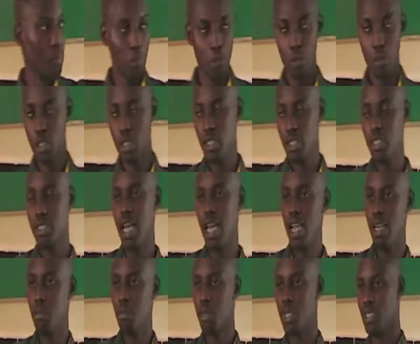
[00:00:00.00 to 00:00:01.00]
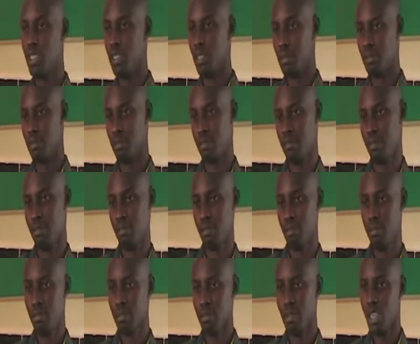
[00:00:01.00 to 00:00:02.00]
put this guy in prison.
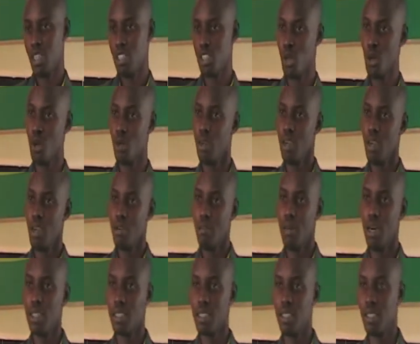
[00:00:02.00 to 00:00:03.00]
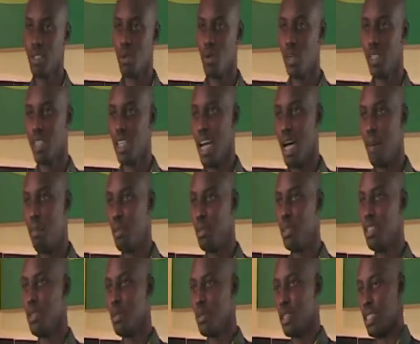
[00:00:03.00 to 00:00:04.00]
So, but what
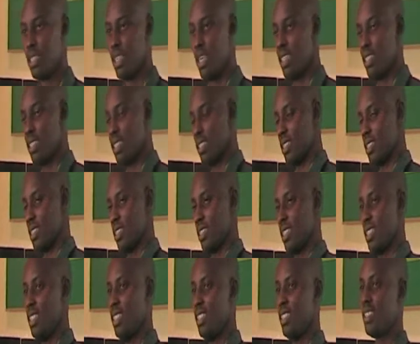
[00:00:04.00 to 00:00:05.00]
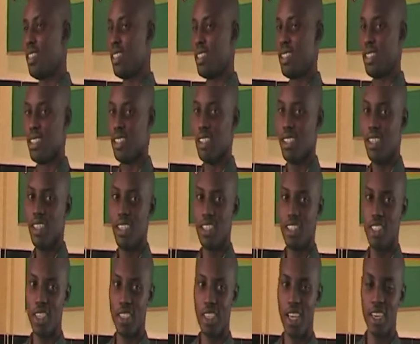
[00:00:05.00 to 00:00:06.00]
happened was that it's
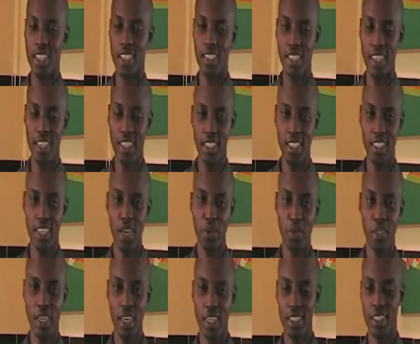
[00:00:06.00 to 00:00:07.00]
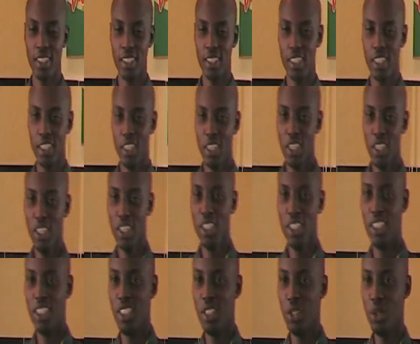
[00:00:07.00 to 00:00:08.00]
just like saying now that
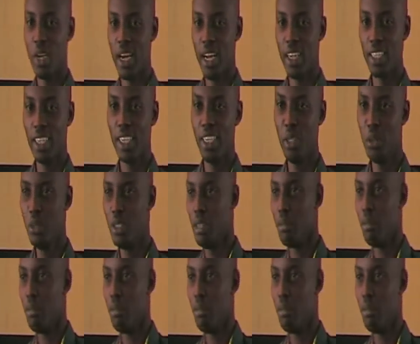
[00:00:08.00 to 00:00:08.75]
you can kill the